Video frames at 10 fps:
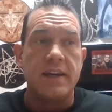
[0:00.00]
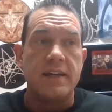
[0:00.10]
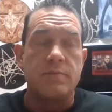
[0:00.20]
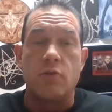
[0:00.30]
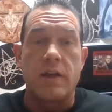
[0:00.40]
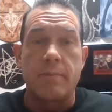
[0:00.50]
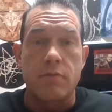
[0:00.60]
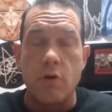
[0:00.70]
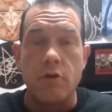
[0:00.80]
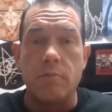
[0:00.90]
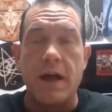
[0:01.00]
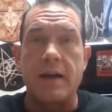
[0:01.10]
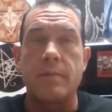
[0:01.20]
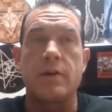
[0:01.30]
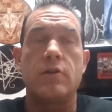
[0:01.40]
It's more like proto
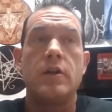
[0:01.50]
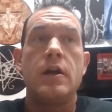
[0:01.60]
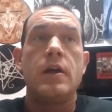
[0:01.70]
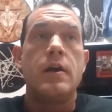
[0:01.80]
black metal.